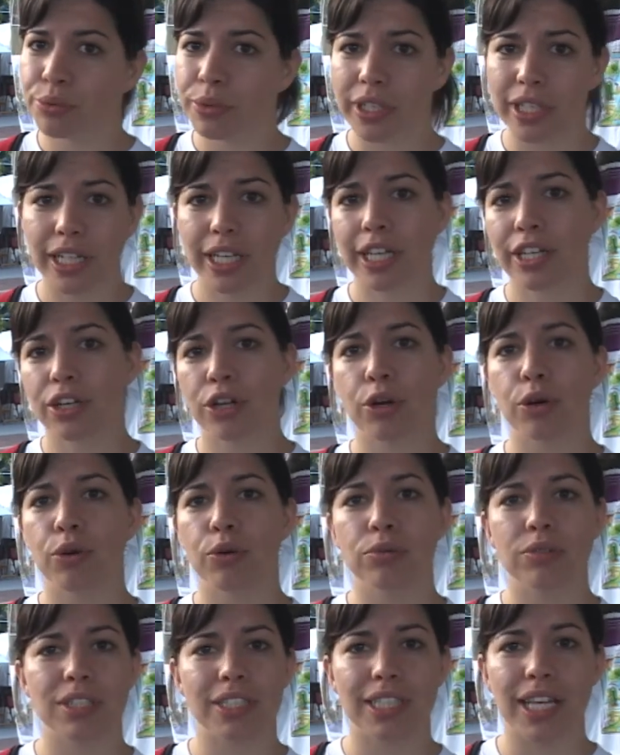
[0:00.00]
really.
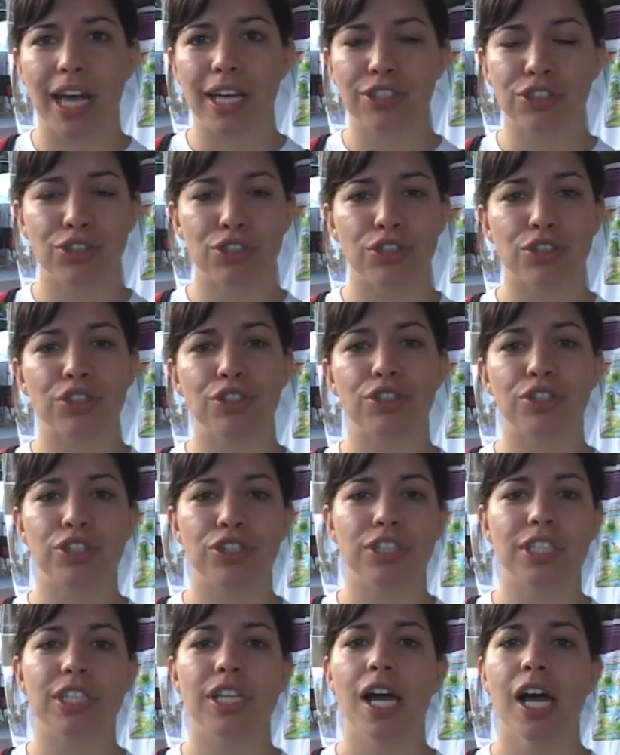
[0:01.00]
No
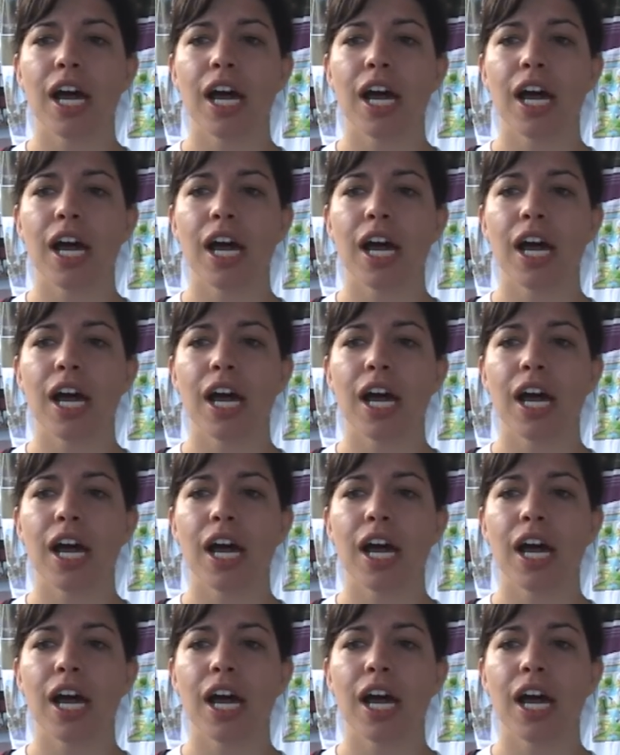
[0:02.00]
disasters.